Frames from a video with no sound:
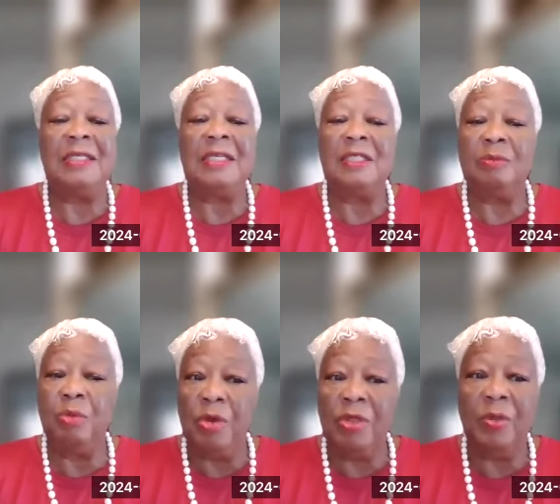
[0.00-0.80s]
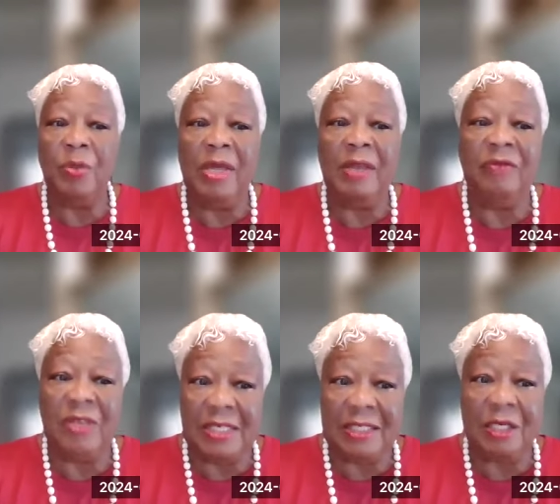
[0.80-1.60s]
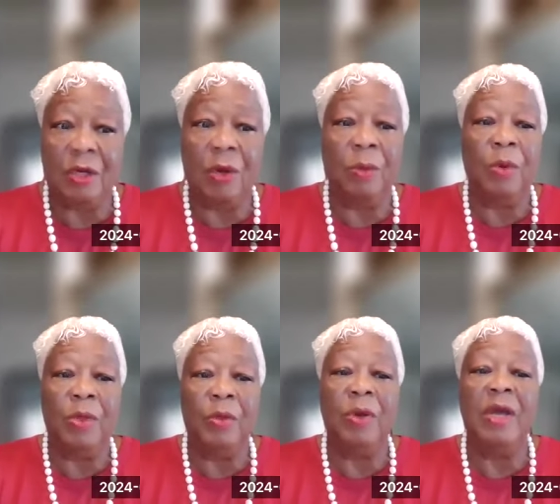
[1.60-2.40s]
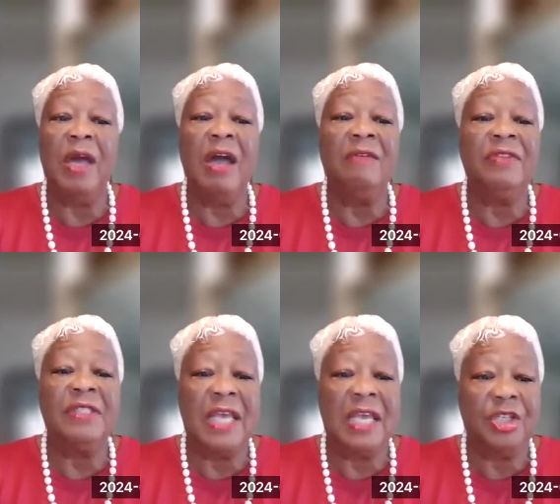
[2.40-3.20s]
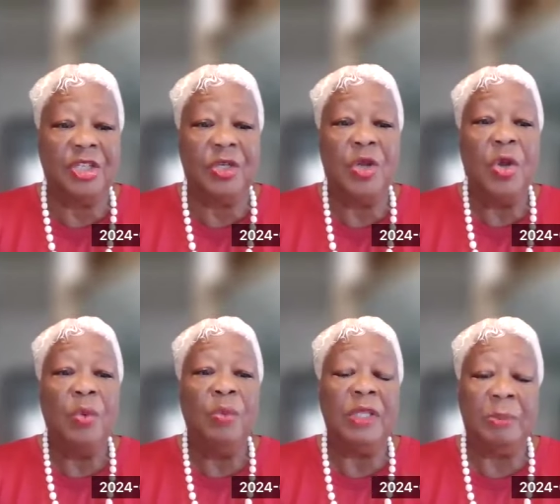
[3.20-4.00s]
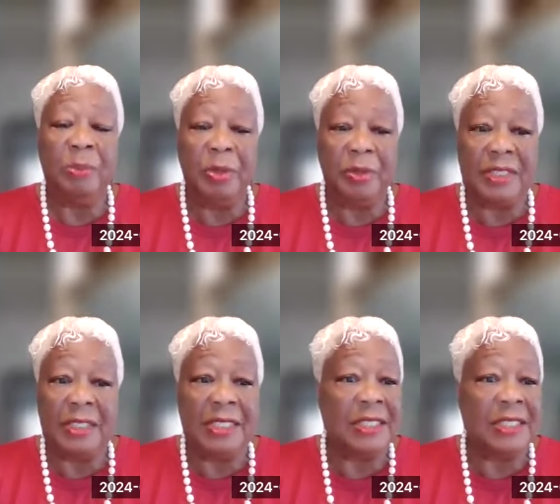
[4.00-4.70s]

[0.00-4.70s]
it's more than one visit or more than one conversation with the person.